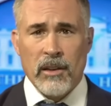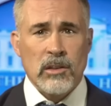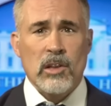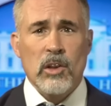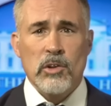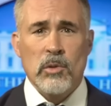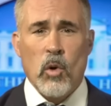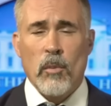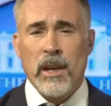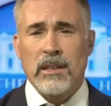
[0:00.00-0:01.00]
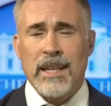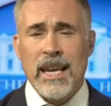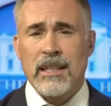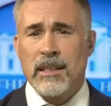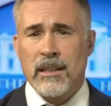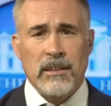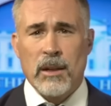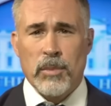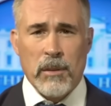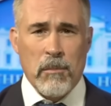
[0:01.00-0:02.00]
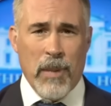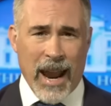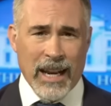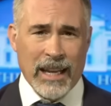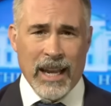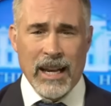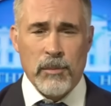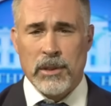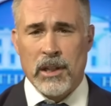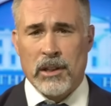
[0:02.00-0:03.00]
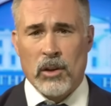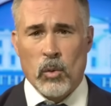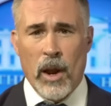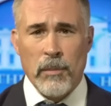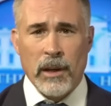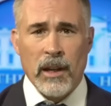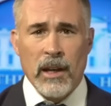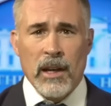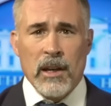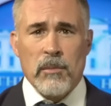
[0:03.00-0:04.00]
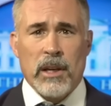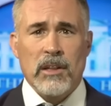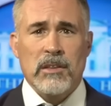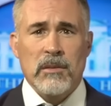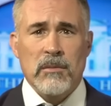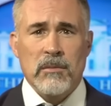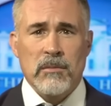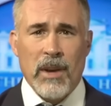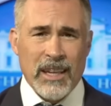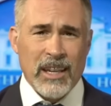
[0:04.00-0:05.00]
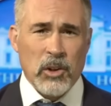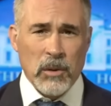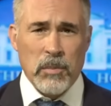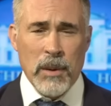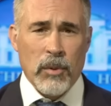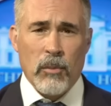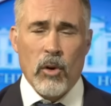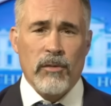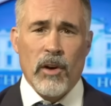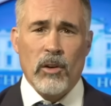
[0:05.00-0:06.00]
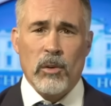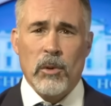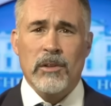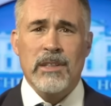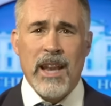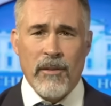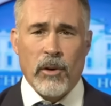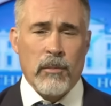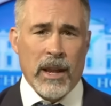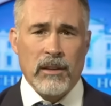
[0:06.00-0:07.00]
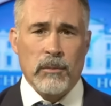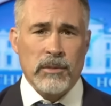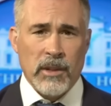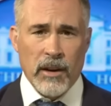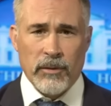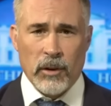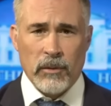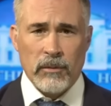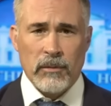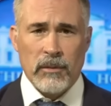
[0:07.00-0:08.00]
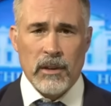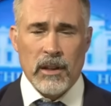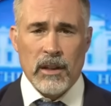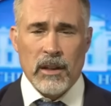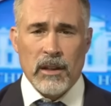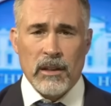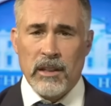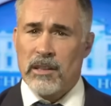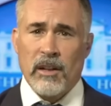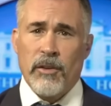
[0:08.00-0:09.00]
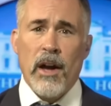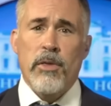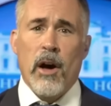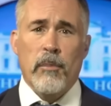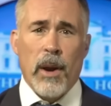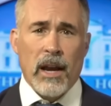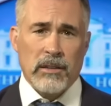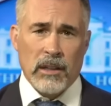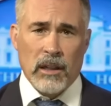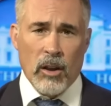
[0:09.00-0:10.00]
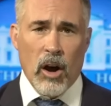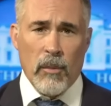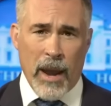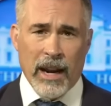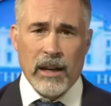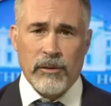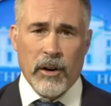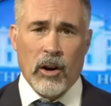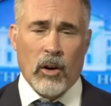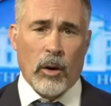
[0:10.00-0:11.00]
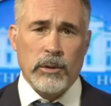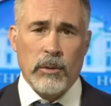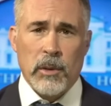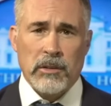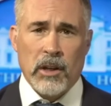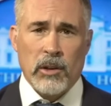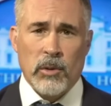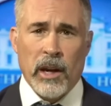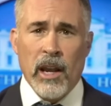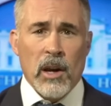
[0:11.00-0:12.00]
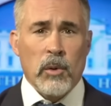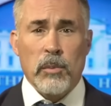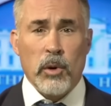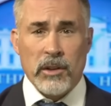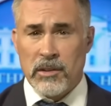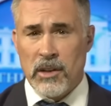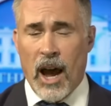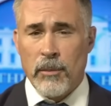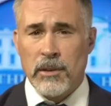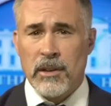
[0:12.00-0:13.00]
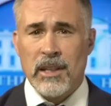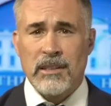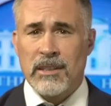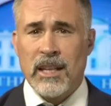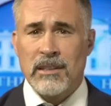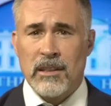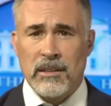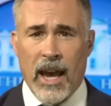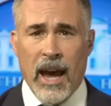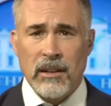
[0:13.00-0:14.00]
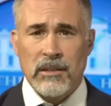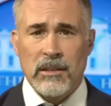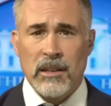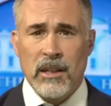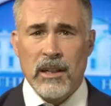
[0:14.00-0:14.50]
And the solution won't be as easy as simply banning any particular weapon, because making good people more vulnerable never made them safer. Listen, if I thought passing a law banning firearms from this country would put a stop to these senseless acts,